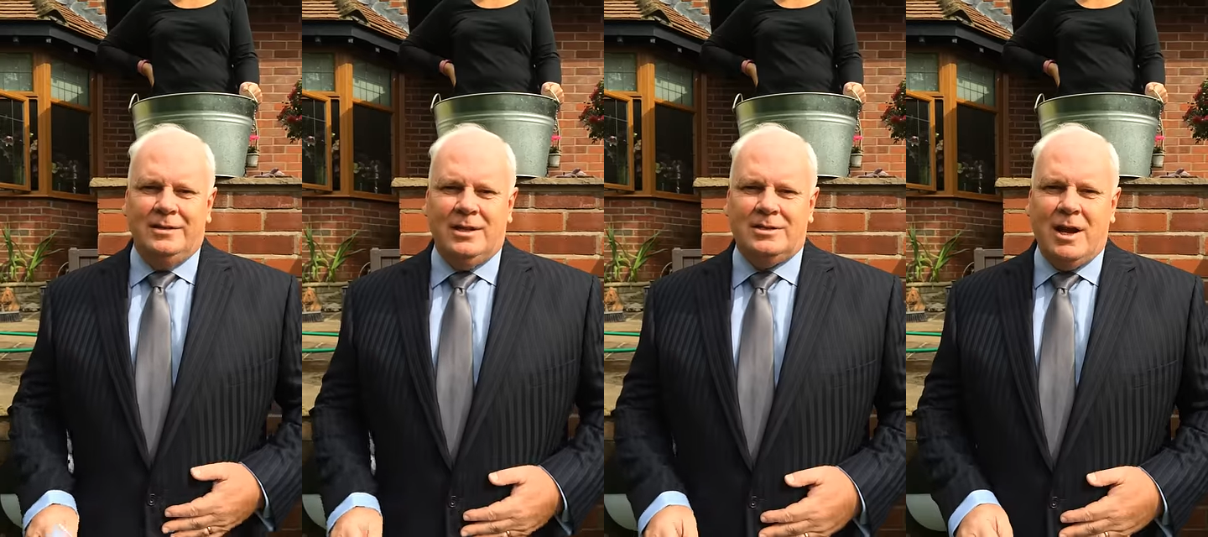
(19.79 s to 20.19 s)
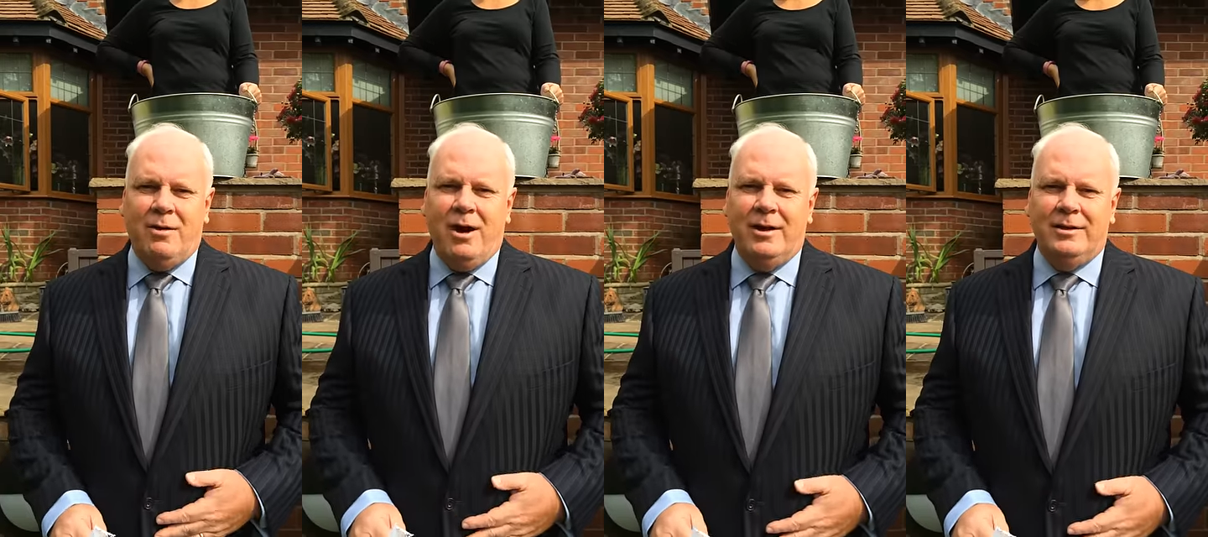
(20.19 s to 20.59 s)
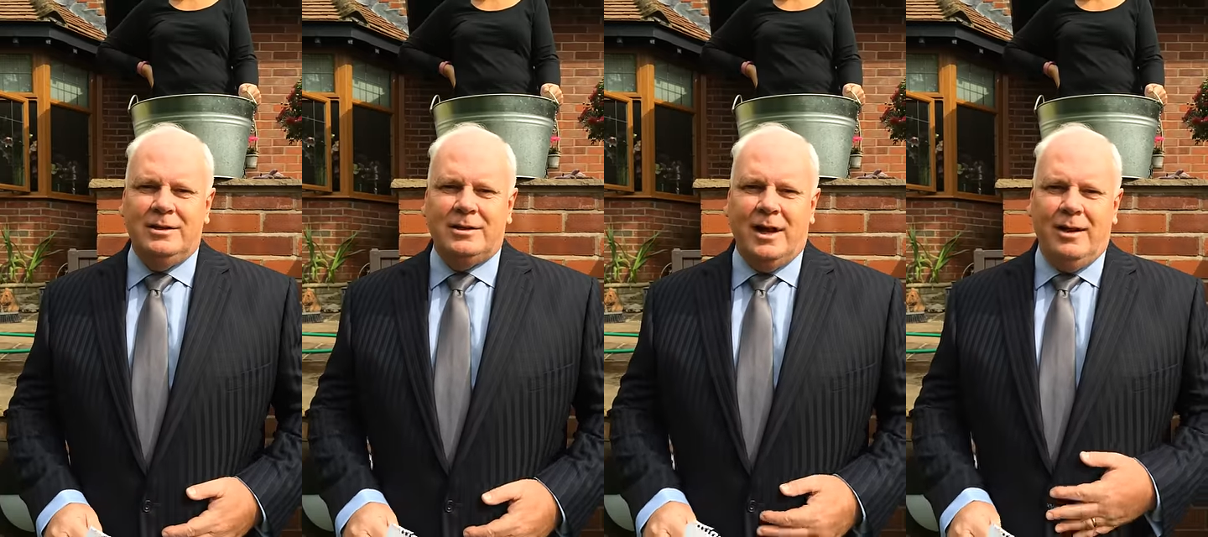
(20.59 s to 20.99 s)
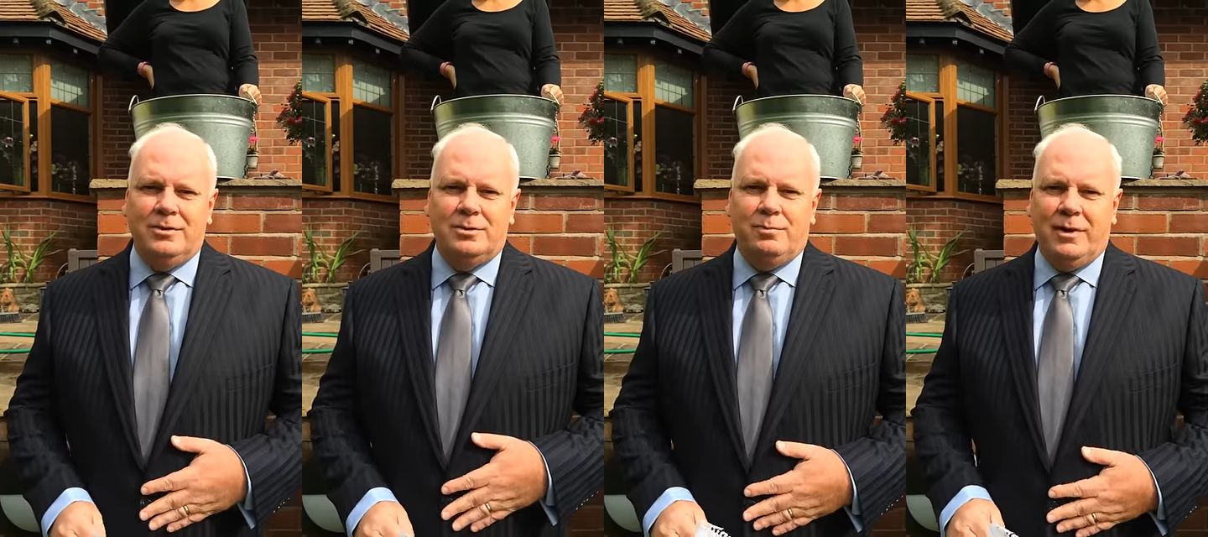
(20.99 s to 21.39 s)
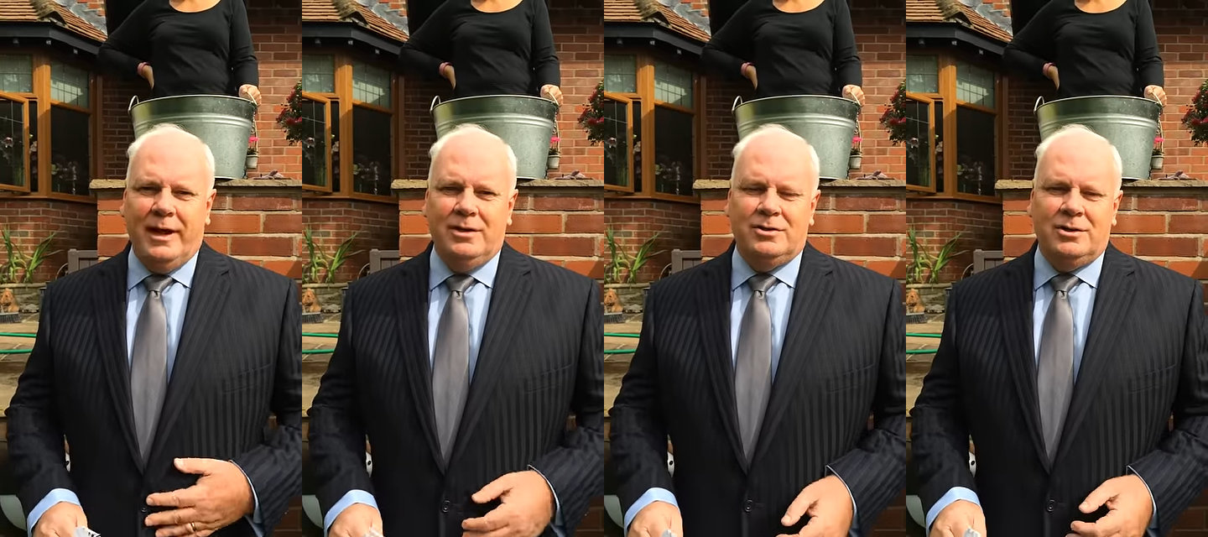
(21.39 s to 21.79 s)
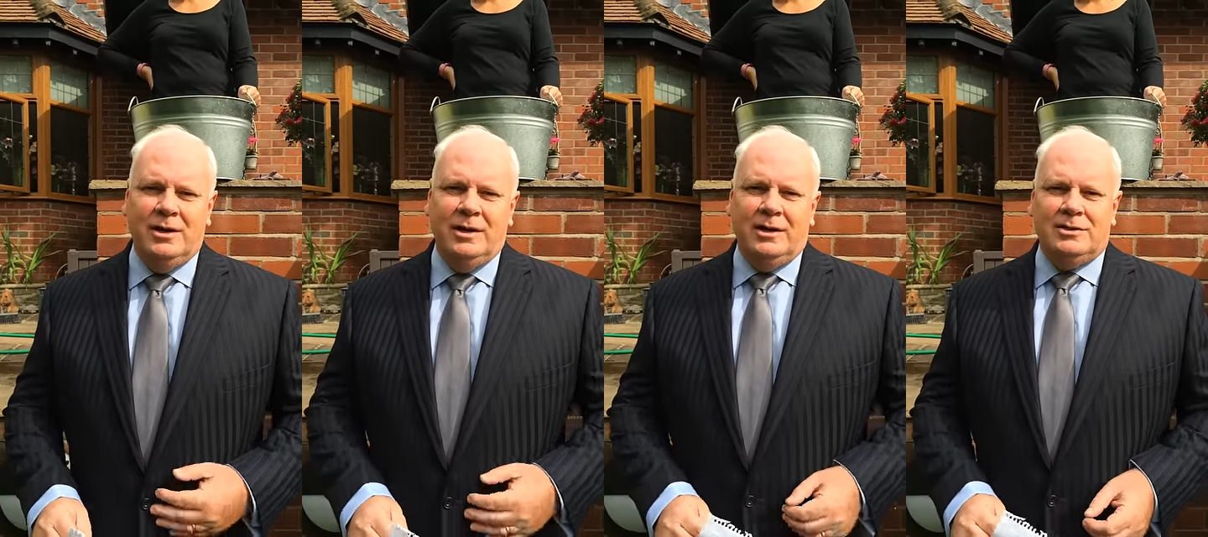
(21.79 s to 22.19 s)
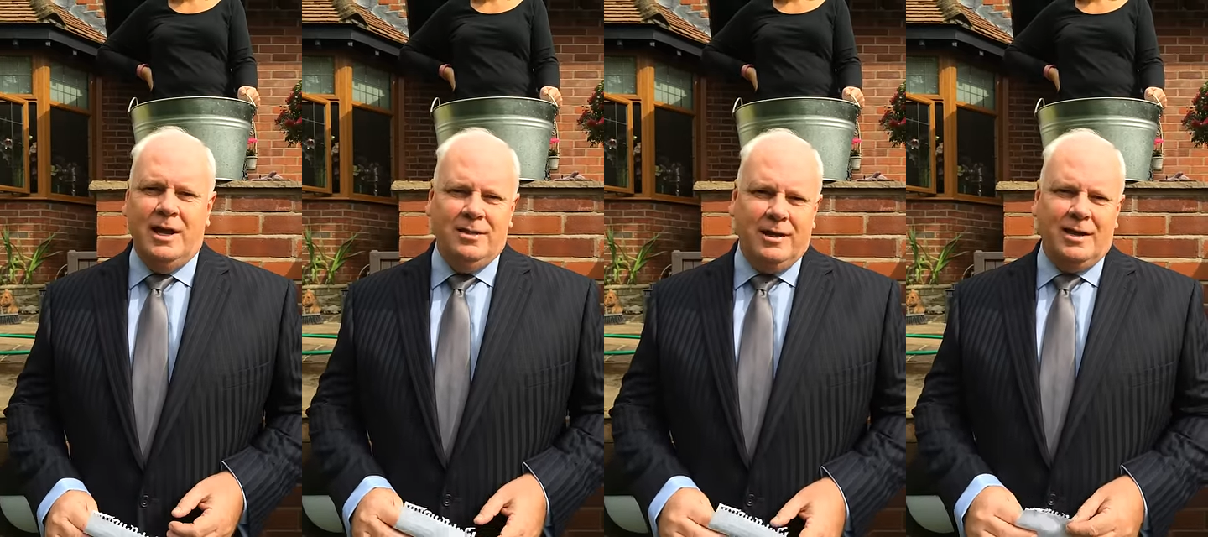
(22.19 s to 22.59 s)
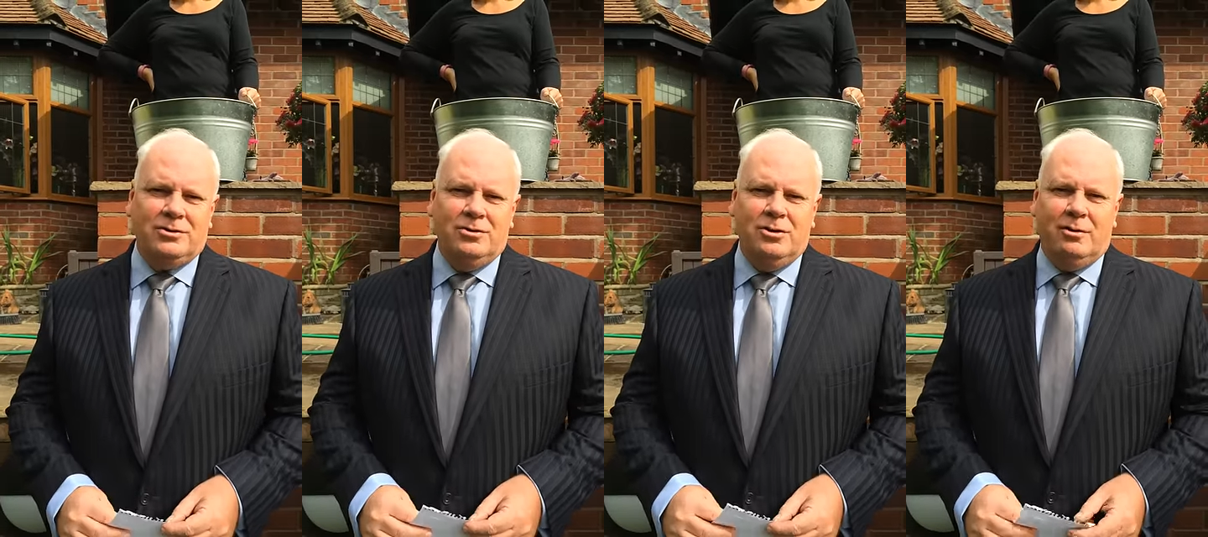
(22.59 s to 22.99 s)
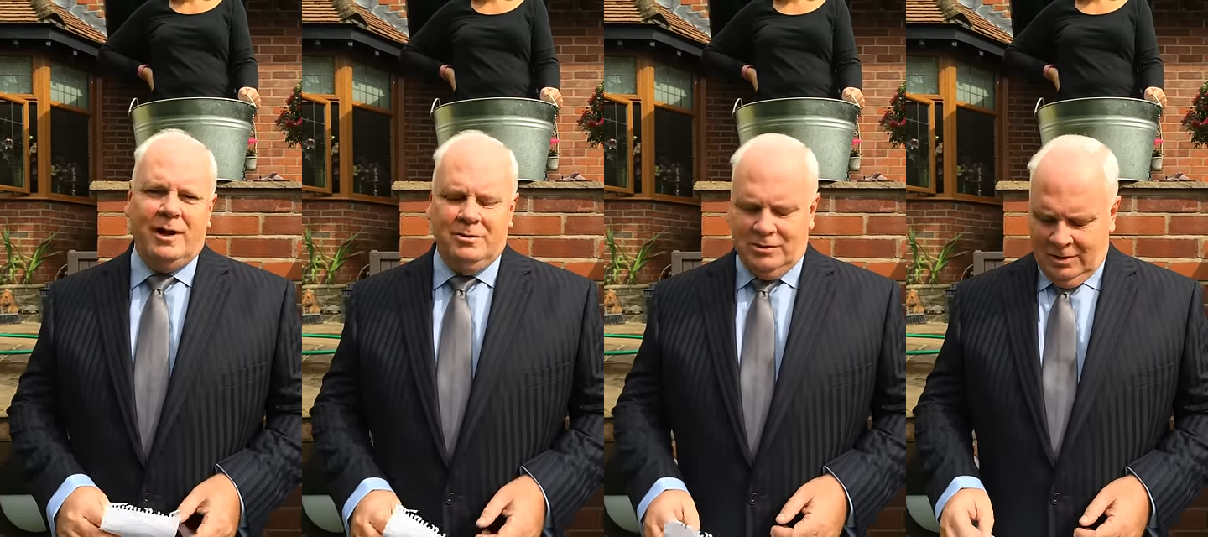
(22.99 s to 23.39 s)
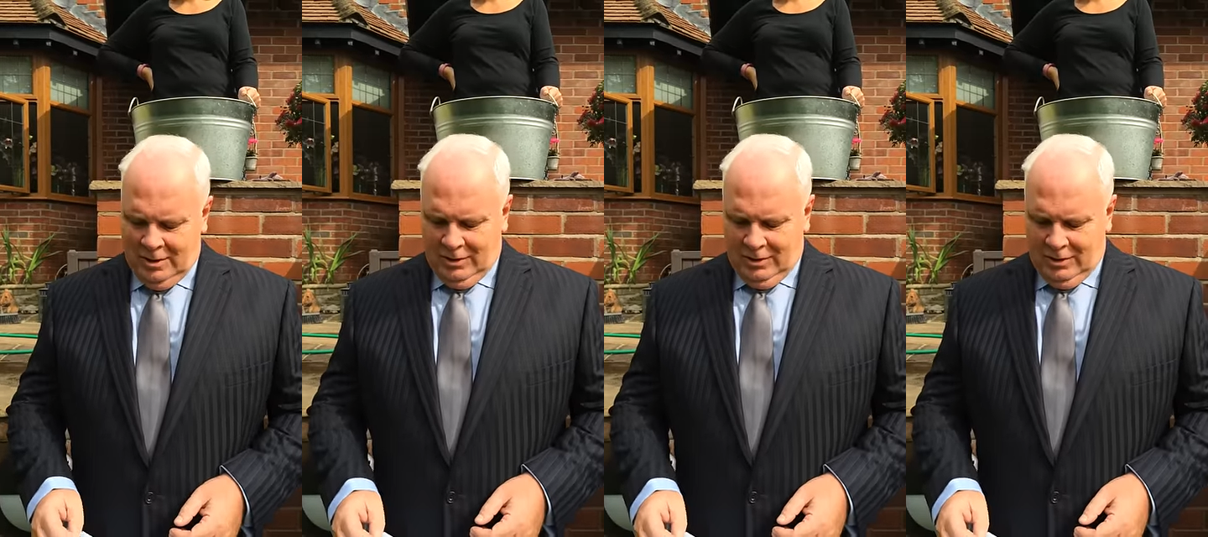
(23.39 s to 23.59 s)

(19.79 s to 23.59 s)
Tesco Ireland is going to pledge 10,000 euros